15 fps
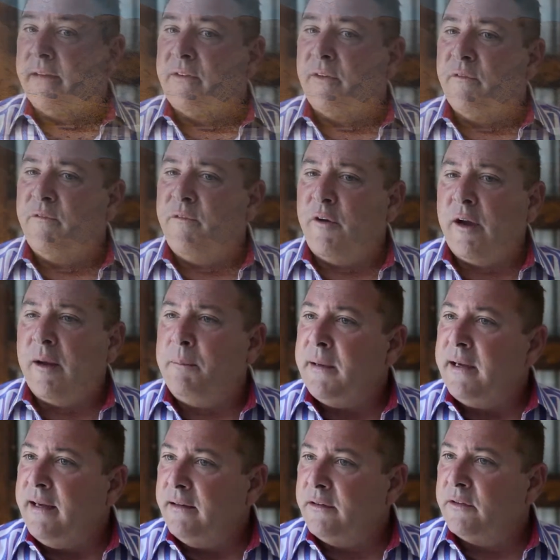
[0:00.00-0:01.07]
it's a very
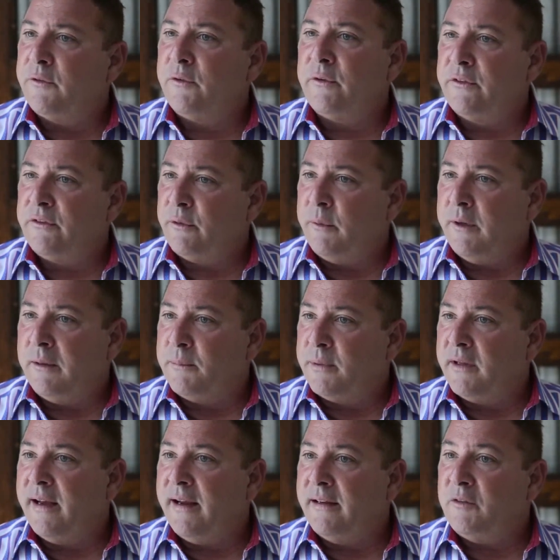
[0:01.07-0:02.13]
peaceful, serene
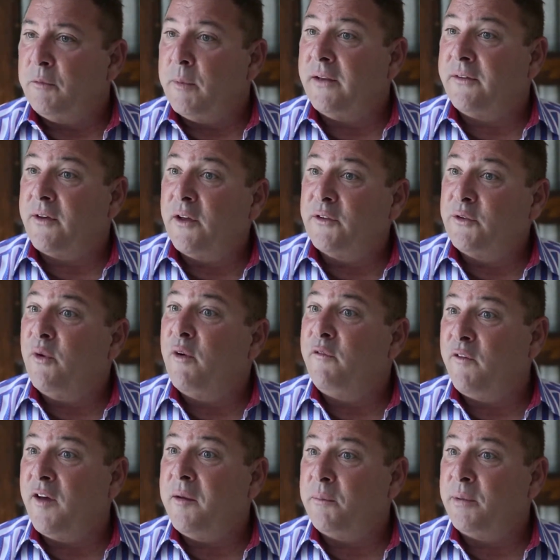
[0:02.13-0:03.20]
place, but it's also a
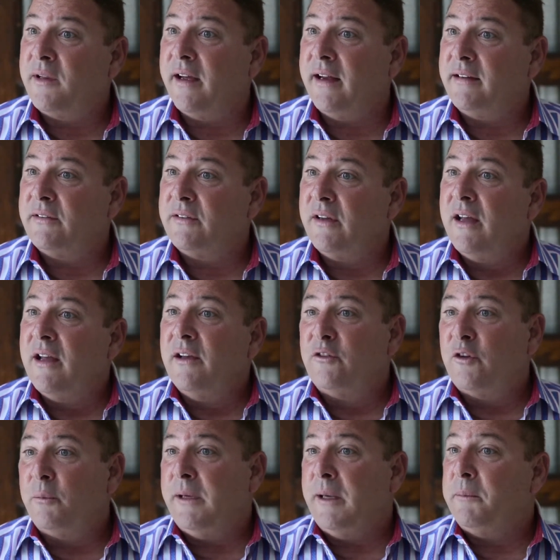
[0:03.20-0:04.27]
fun place.
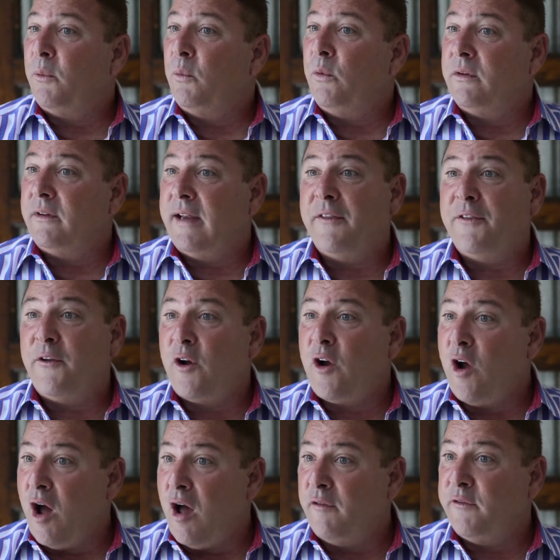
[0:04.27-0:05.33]
So people will get their
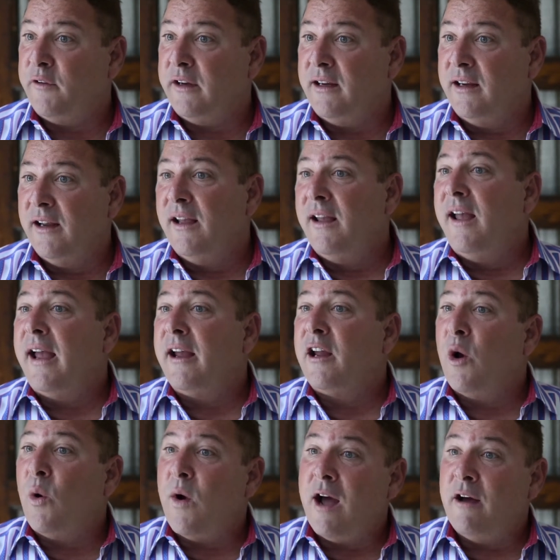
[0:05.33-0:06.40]
coffee and
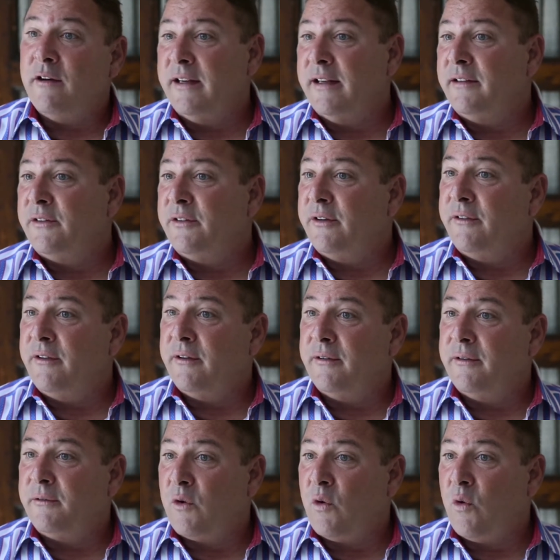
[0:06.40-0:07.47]
go out into
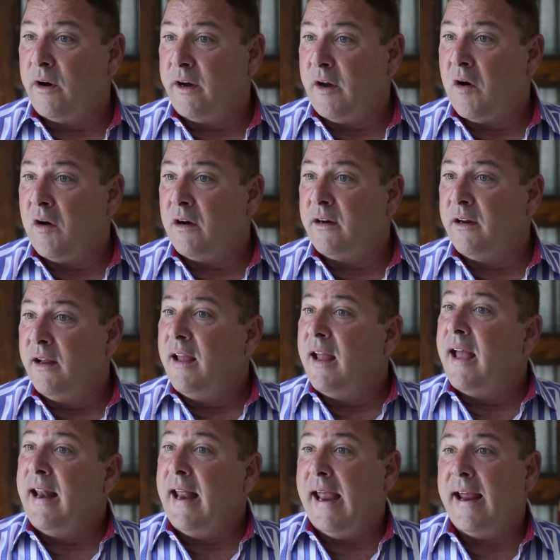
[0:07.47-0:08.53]
the courtyard
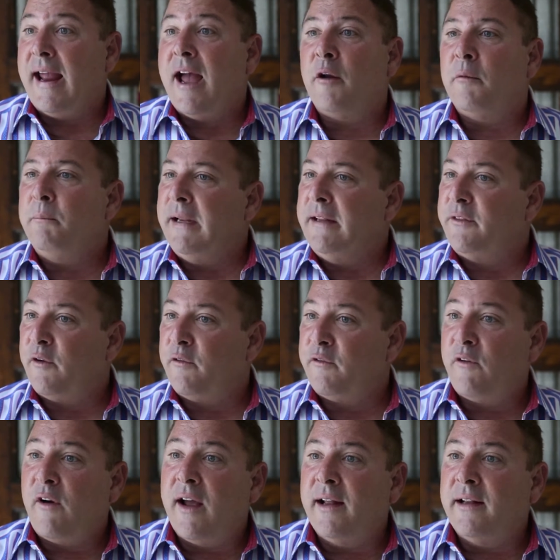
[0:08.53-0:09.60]
and hang out and meet their
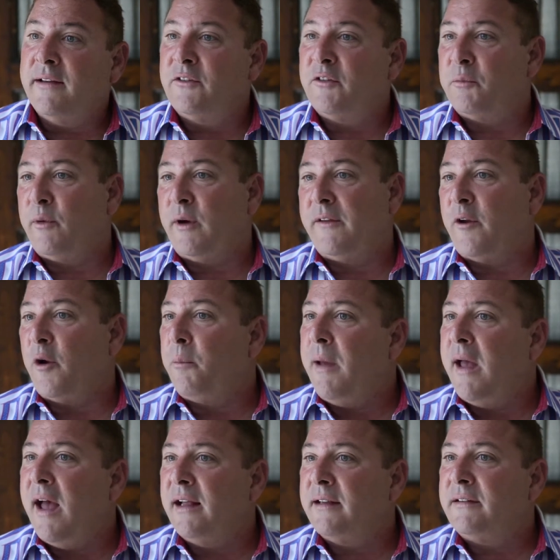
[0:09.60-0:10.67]
friends, bring their
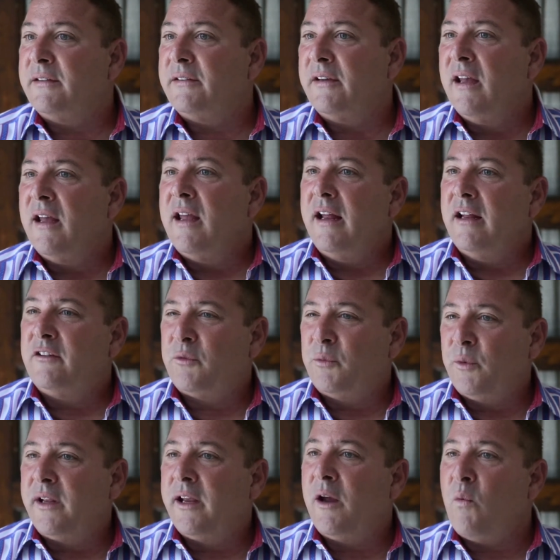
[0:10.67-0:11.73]
pets. It's
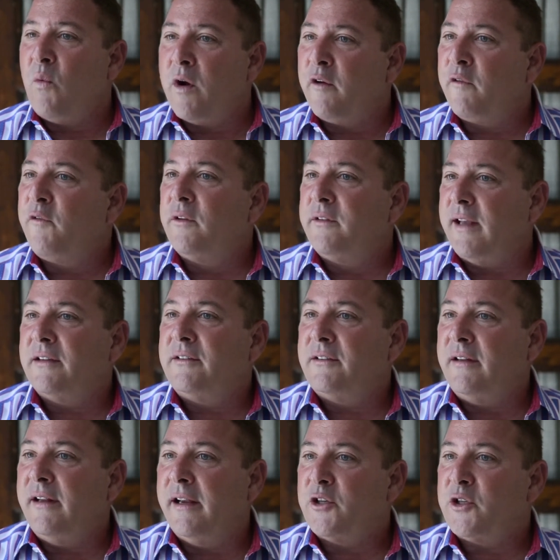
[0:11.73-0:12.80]
really a wonderful
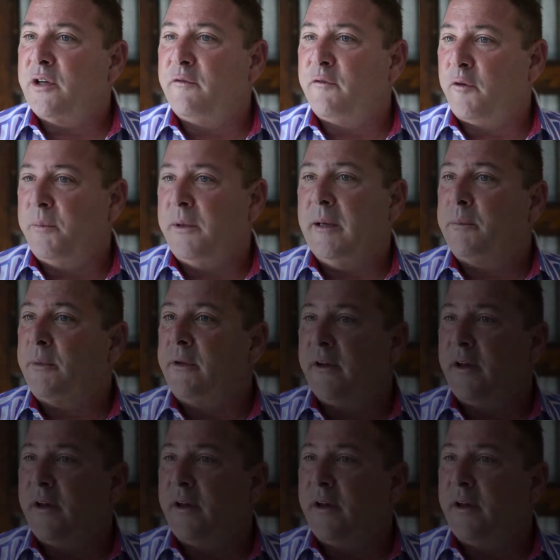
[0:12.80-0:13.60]
destination for people